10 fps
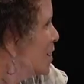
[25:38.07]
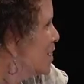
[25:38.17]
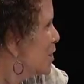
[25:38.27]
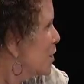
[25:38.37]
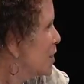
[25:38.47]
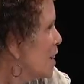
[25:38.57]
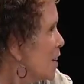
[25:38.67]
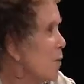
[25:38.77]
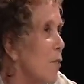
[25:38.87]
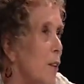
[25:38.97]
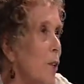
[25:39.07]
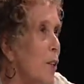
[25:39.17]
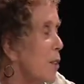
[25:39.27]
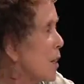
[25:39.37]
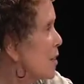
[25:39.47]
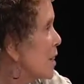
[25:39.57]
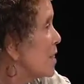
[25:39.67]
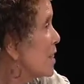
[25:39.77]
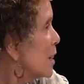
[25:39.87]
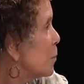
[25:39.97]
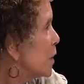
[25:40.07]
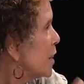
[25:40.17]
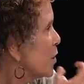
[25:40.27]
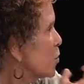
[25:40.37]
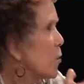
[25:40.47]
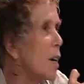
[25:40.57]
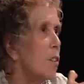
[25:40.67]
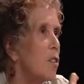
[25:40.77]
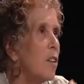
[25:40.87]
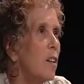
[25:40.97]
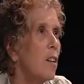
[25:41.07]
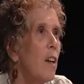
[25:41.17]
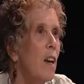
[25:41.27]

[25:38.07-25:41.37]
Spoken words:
It's going to take a very, it's deeply entrenched in